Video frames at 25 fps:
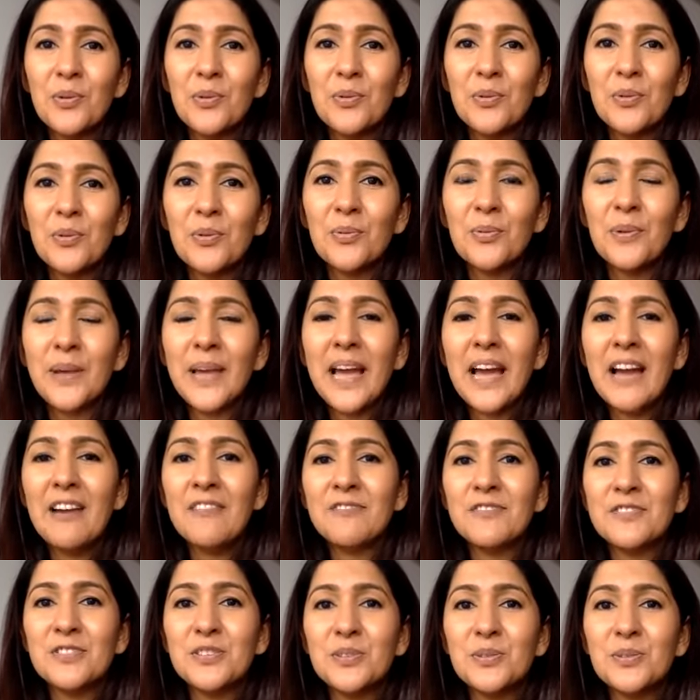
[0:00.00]
we
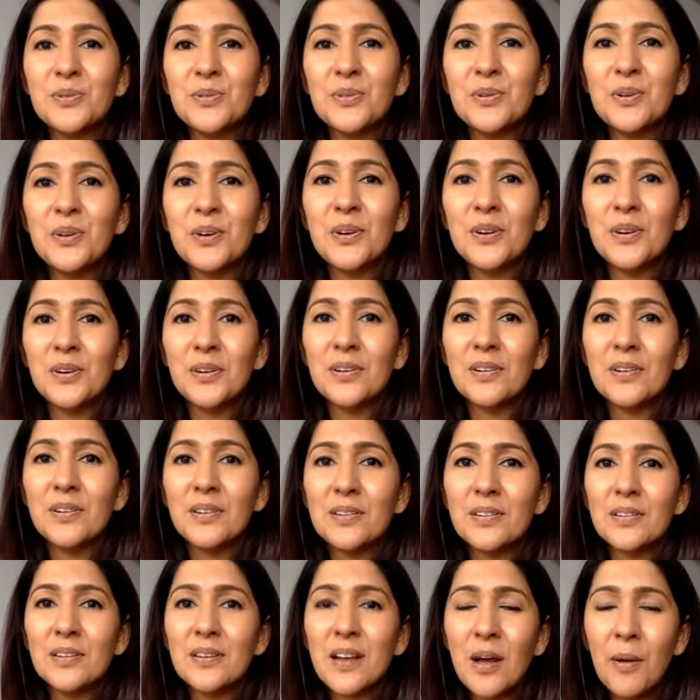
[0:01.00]
have to
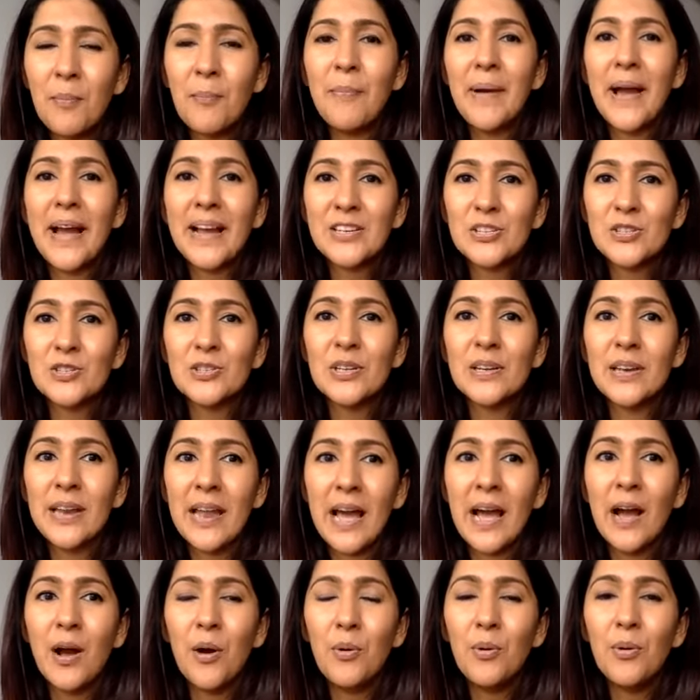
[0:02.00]
come back to the
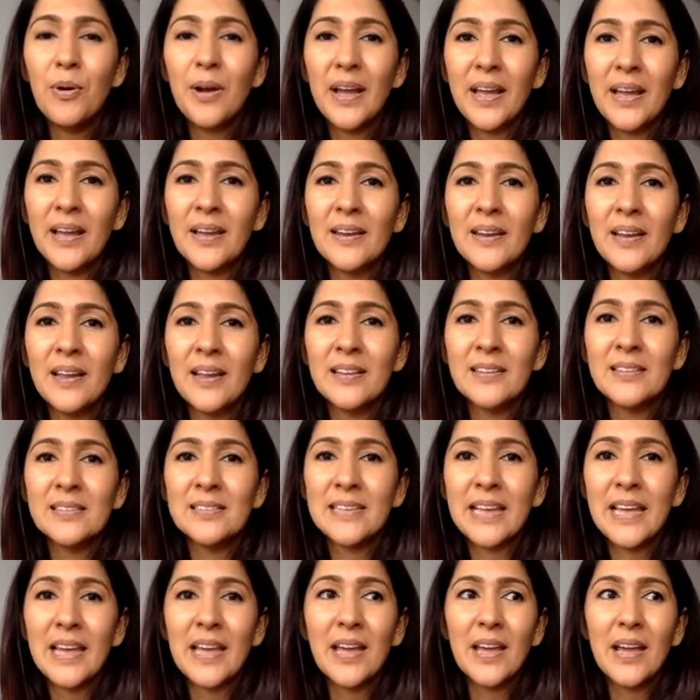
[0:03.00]
now and
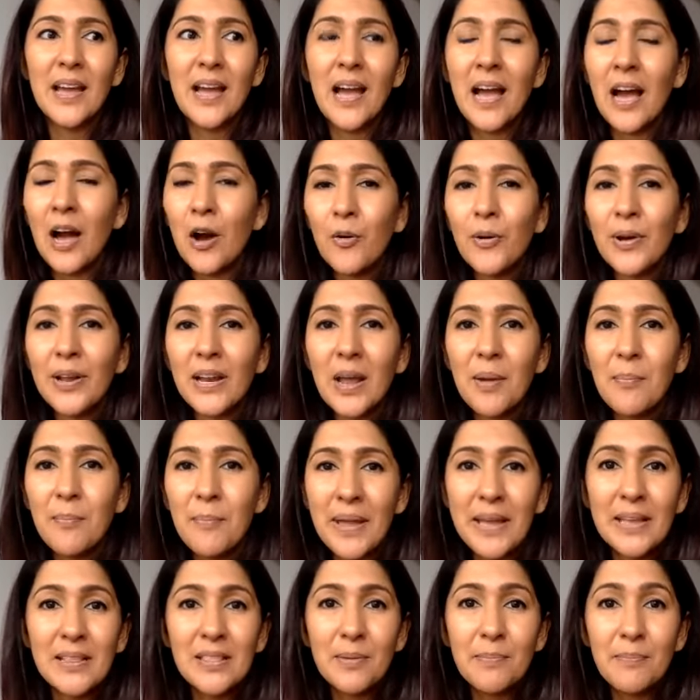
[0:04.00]
say, how can I
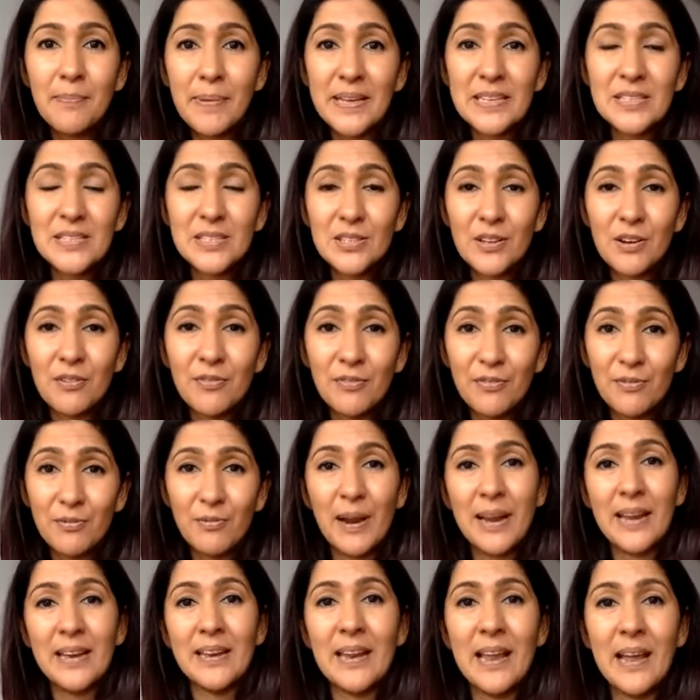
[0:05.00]
make the best of
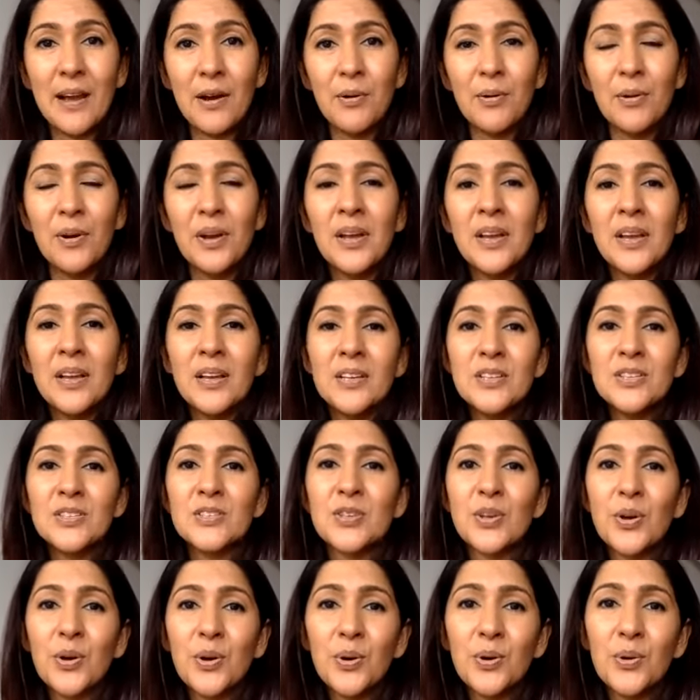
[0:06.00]
right now?
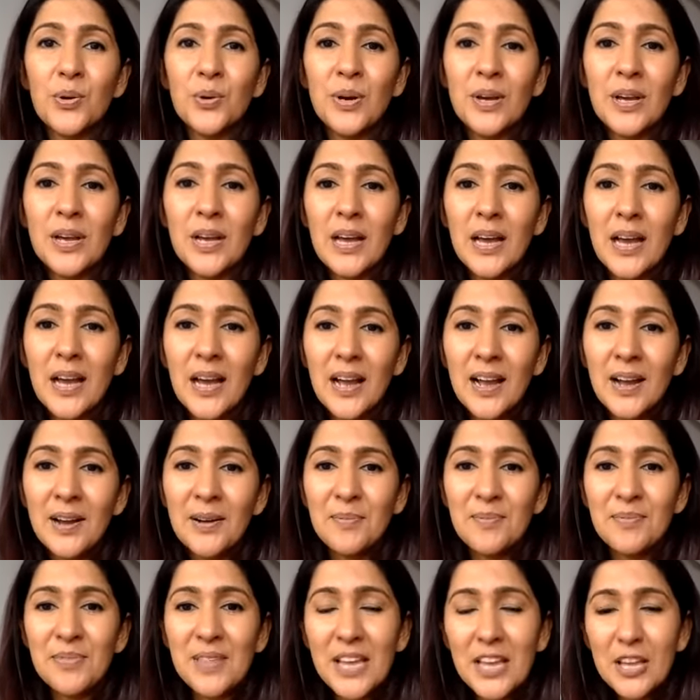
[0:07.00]
So,
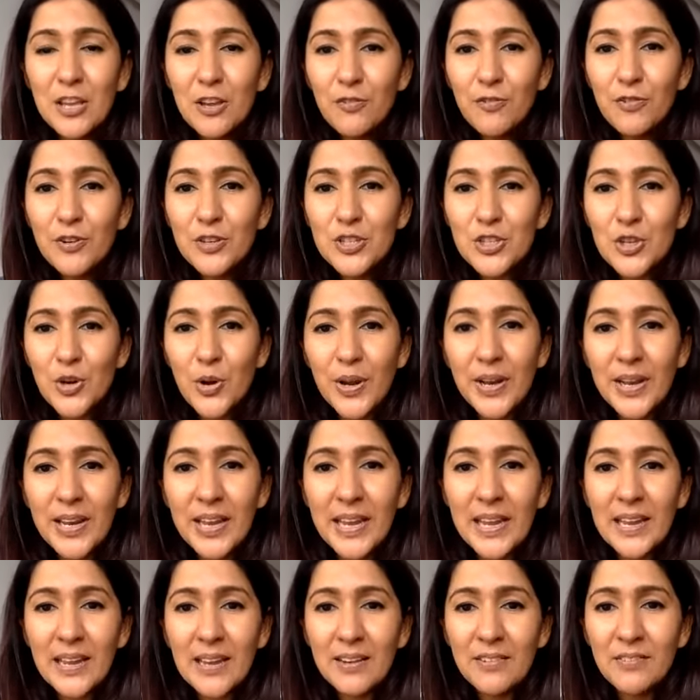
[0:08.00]
thank you for
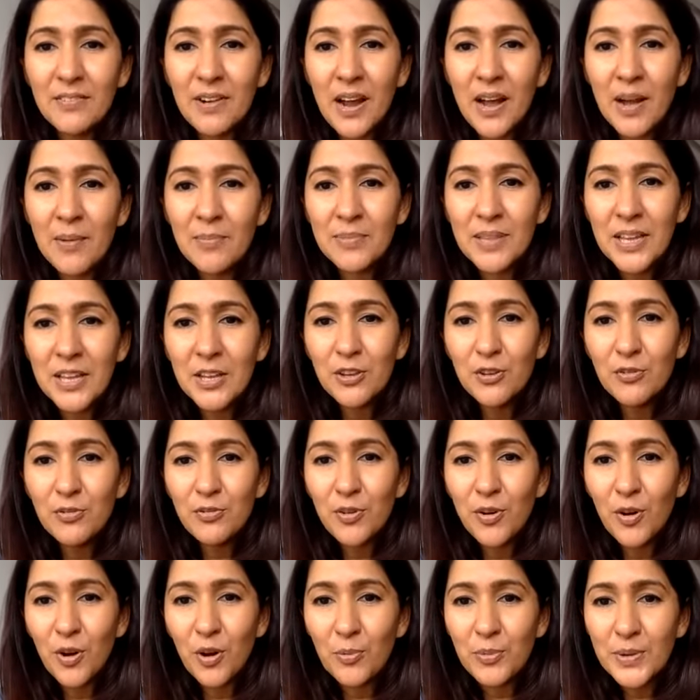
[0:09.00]
joining, Ram. Thank you
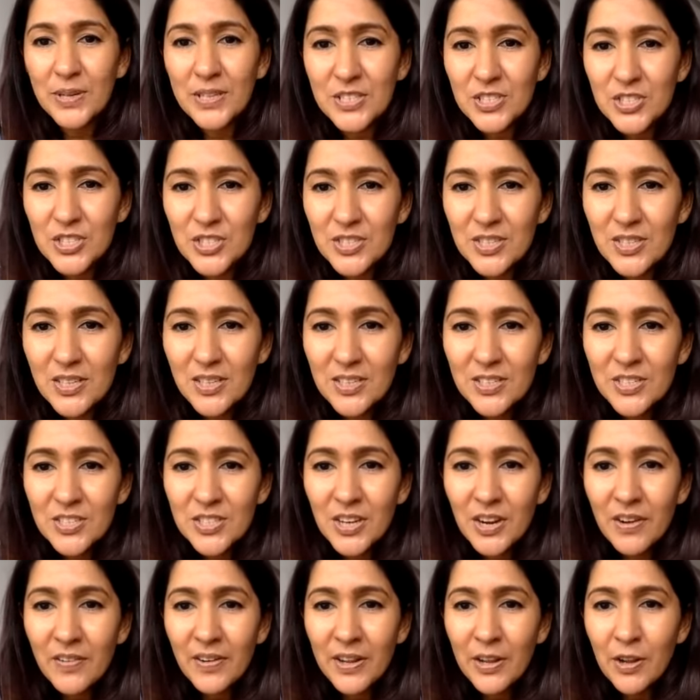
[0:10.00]
for always
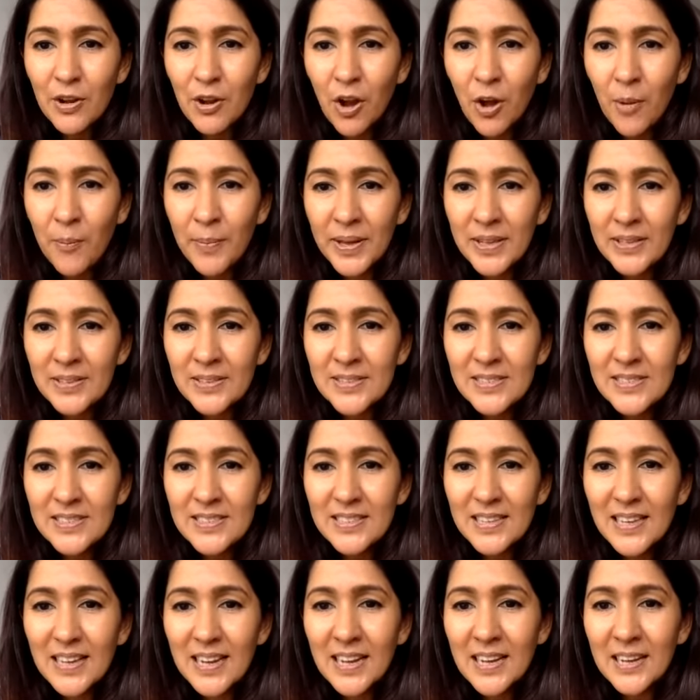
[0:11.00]
sharing
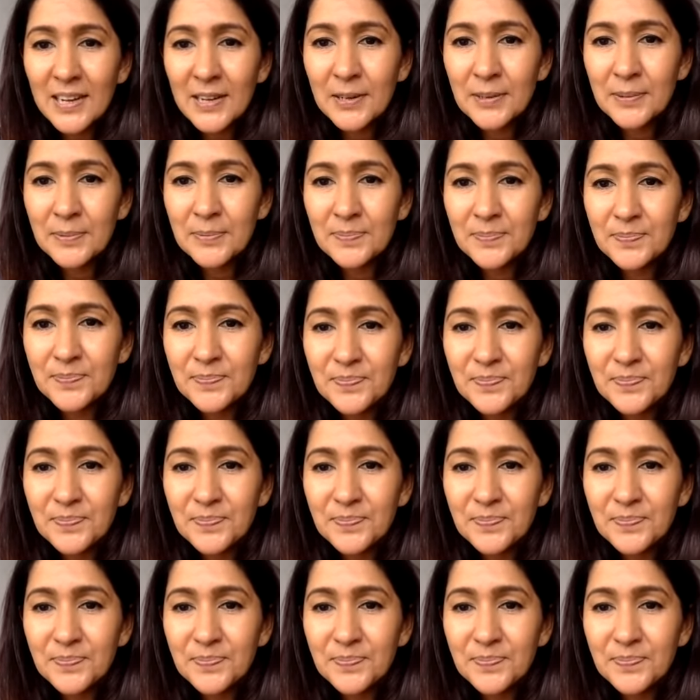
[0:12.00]
comments. I'm